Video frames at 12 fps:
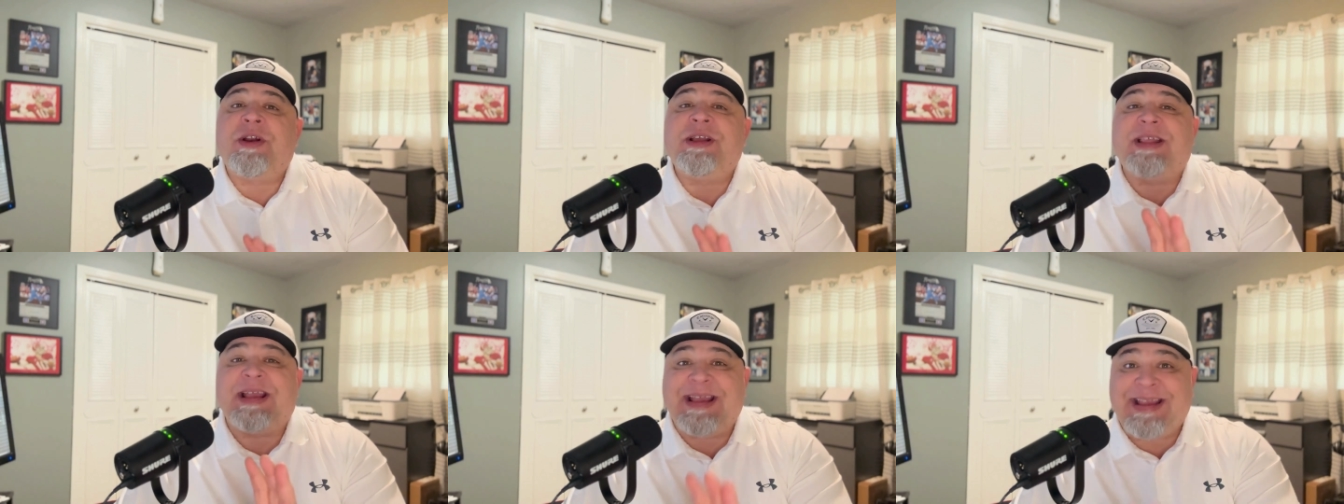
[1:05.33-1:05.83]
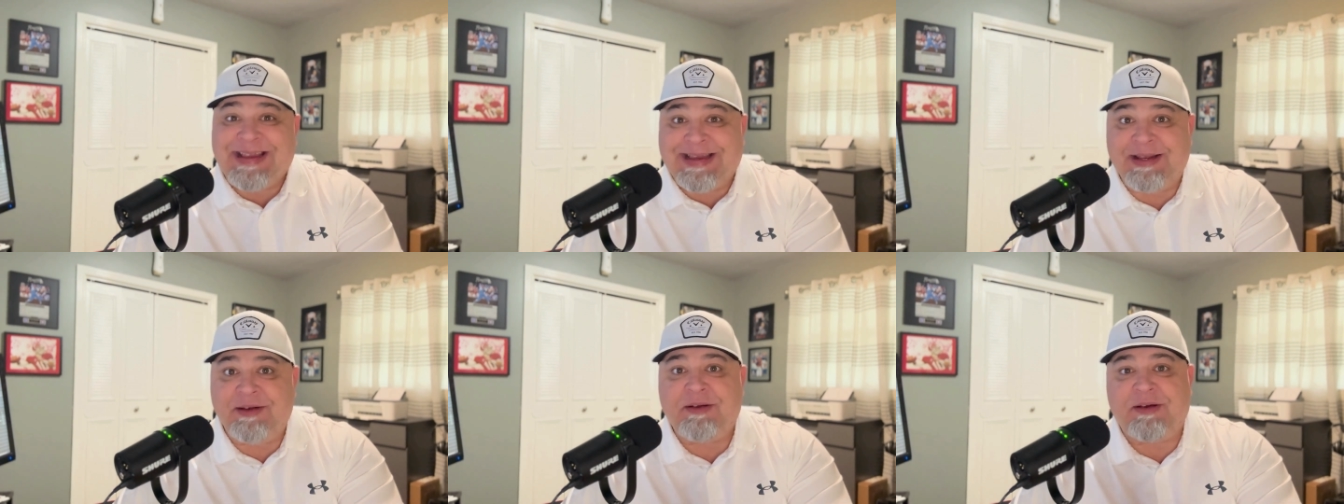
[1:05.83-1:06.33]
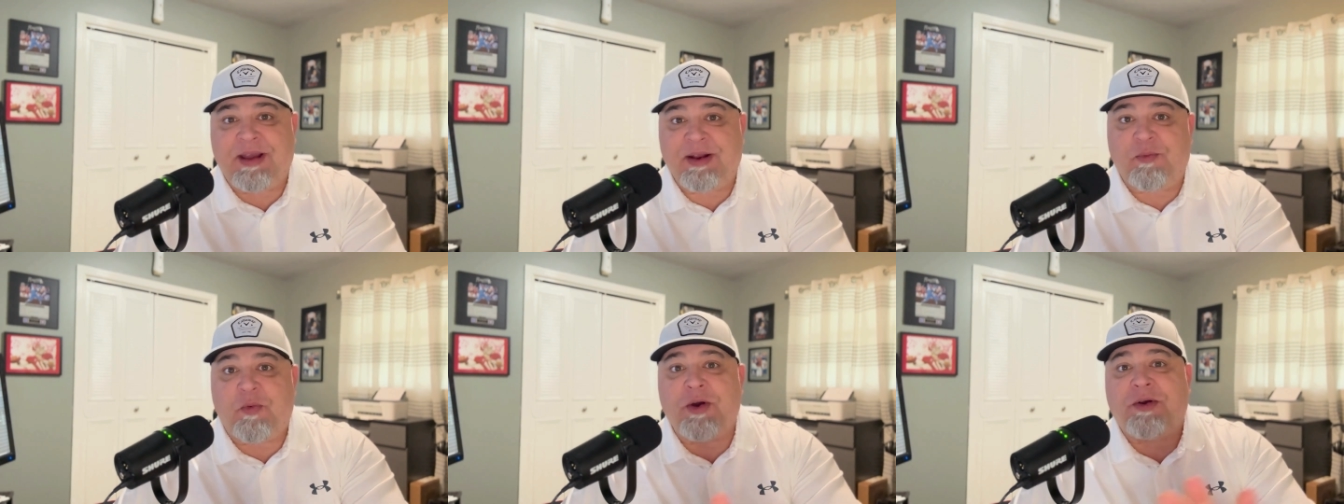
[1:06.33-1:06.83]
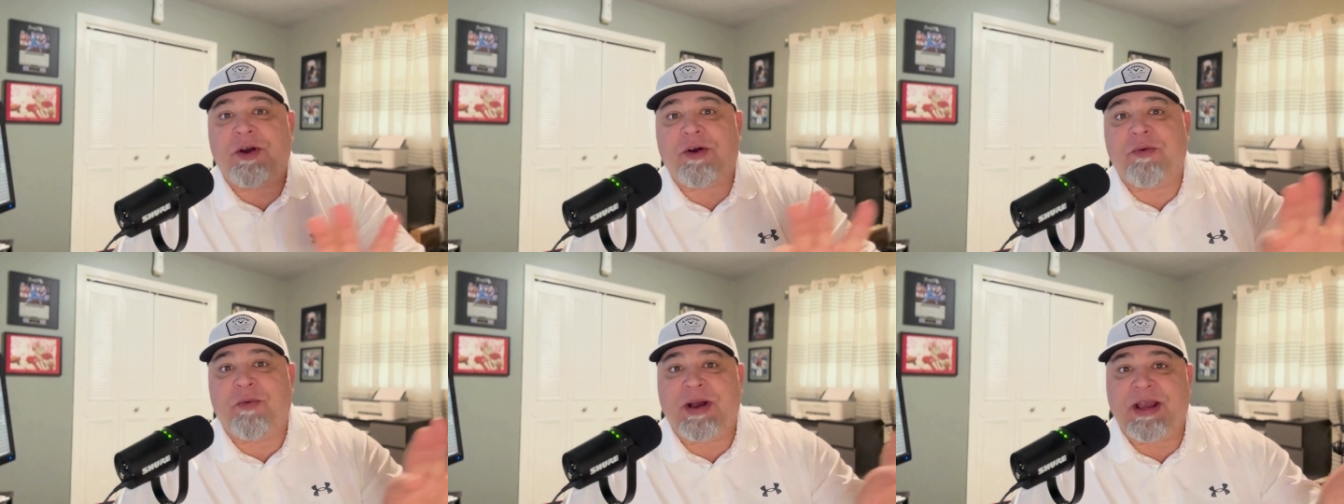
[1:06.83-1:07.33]
at the end and work
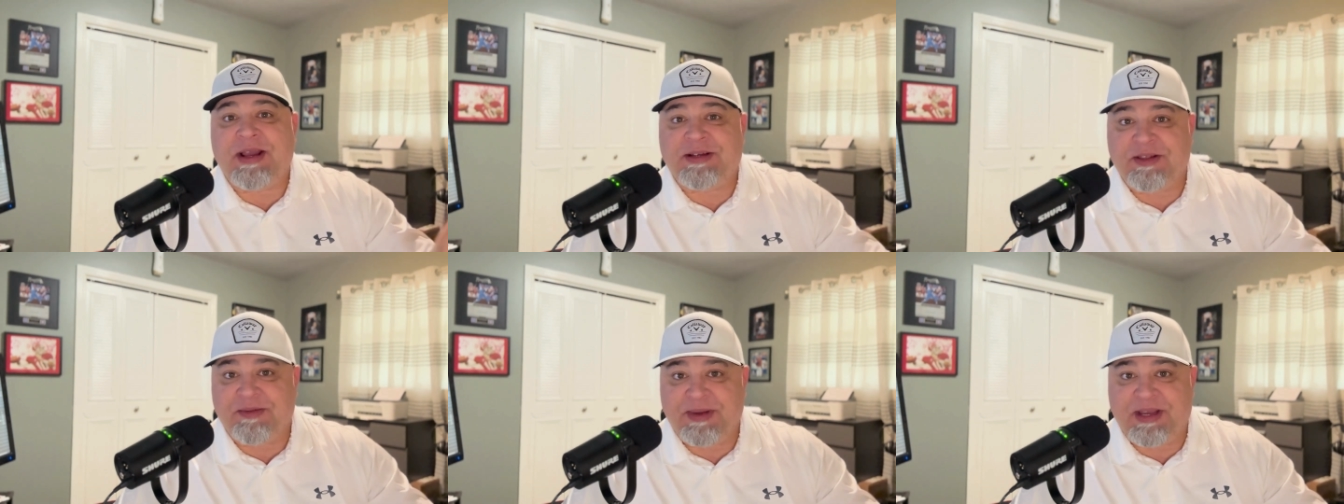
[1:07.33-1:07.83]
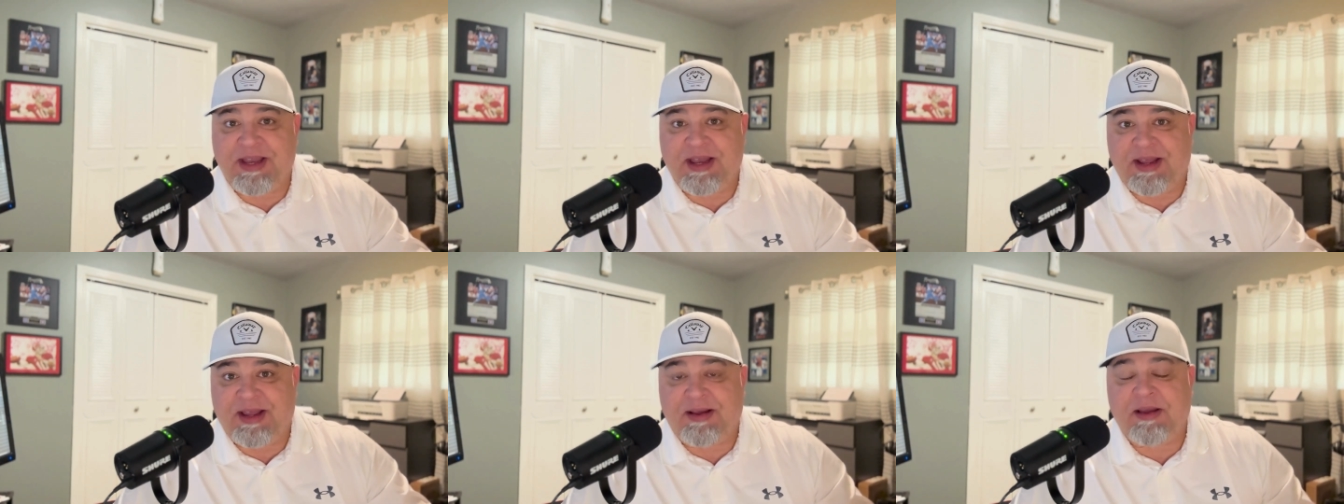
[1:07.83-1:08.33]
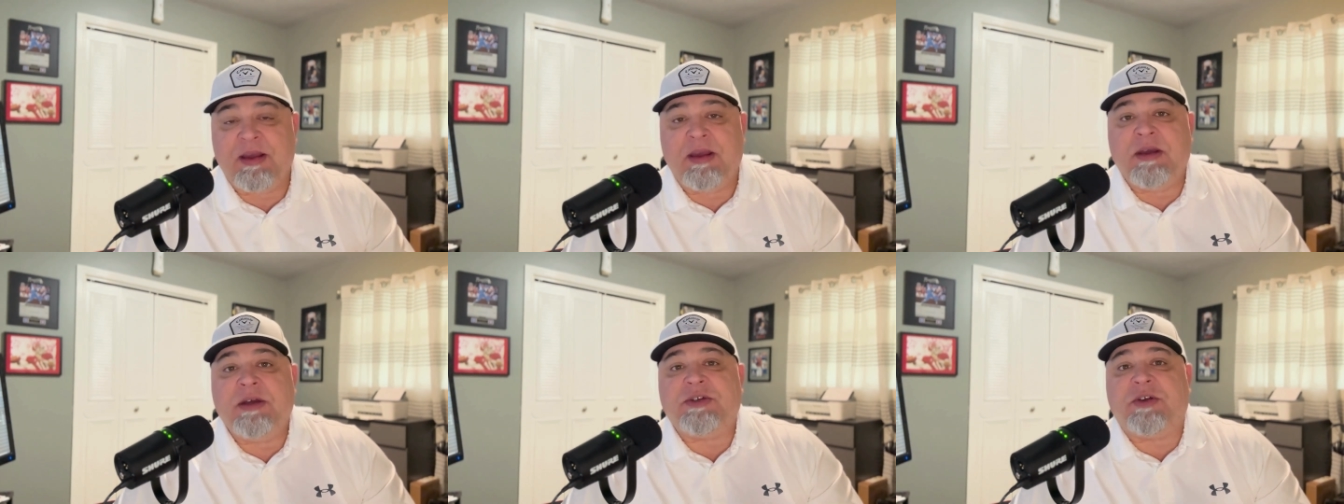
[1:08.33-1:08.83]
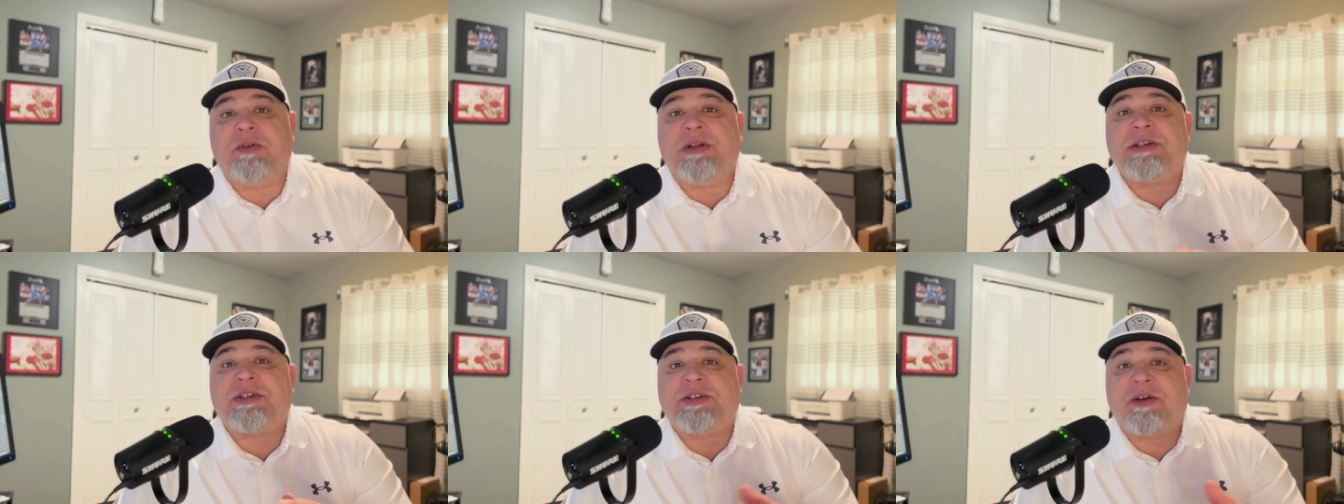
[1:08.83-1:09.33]
our way to the beginning. So
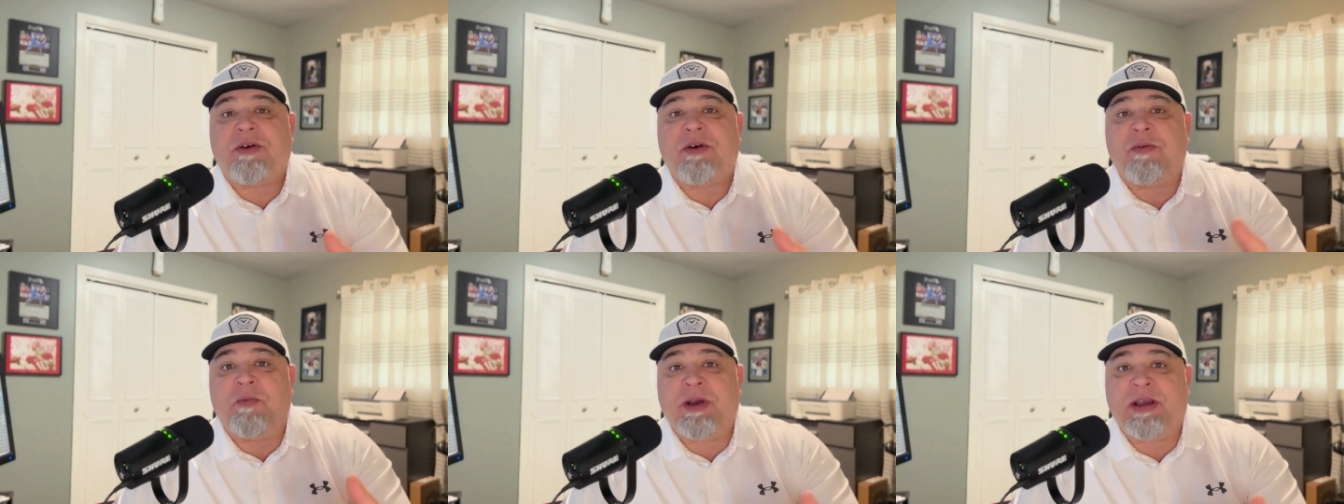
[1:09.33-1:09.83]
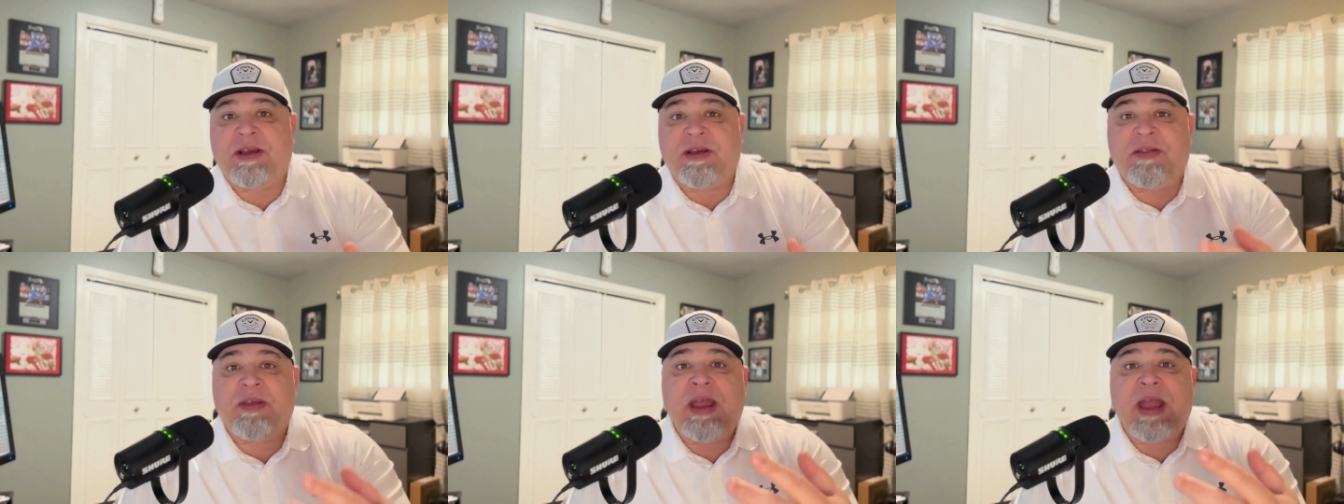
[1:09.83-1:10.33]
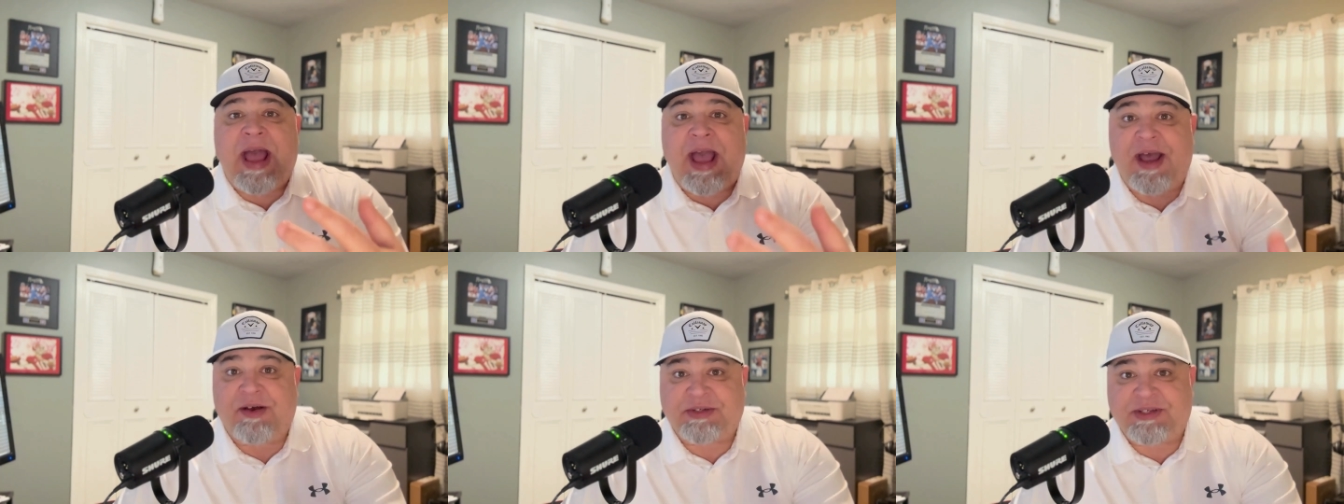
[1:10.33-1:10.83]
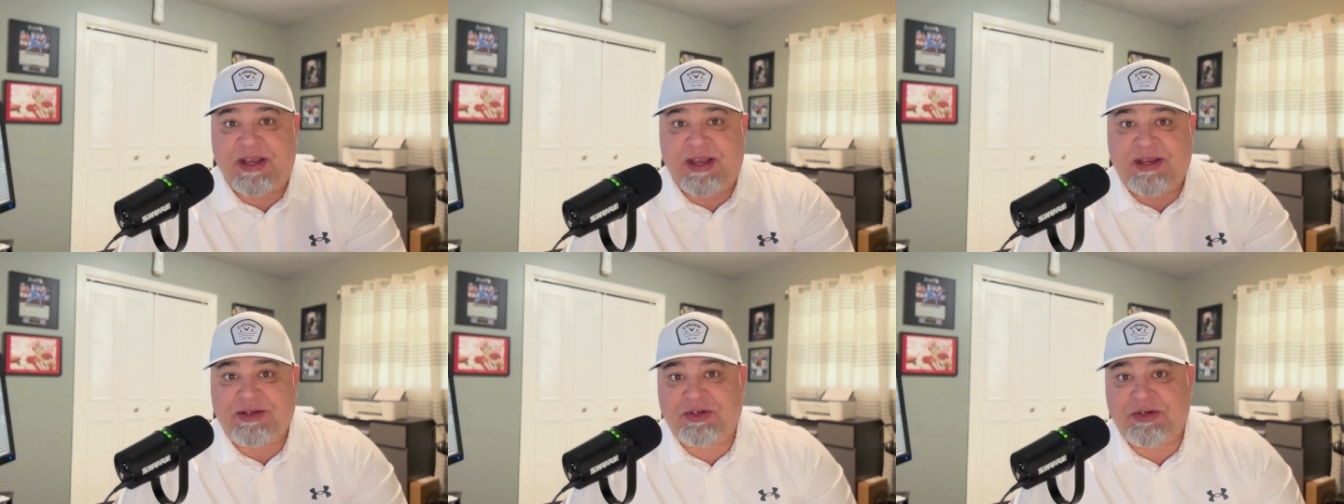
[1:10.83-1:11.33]
let's start with house
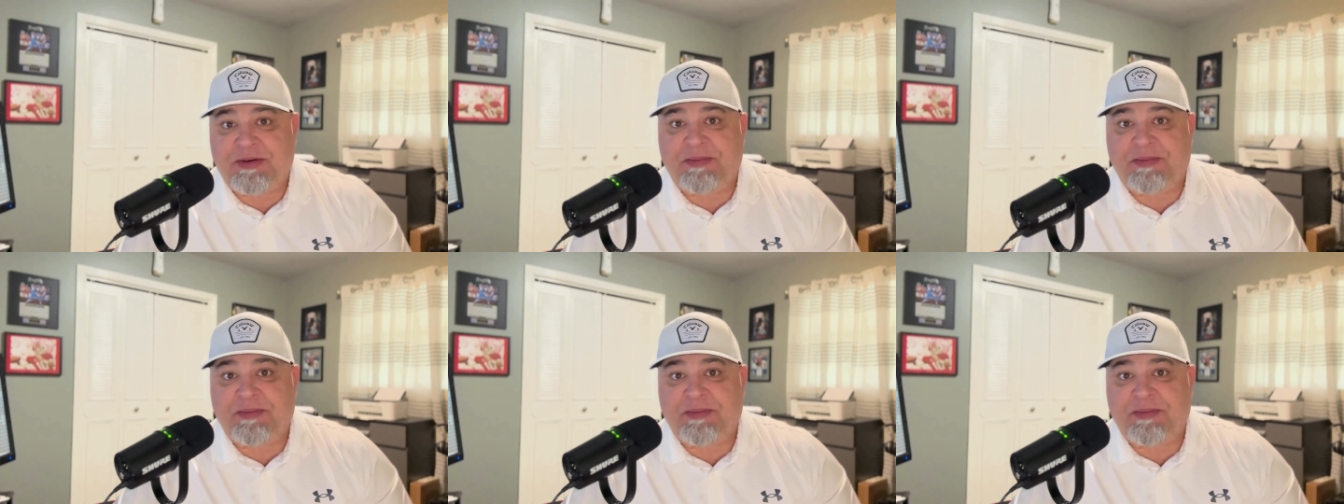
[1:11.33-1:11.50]
edge.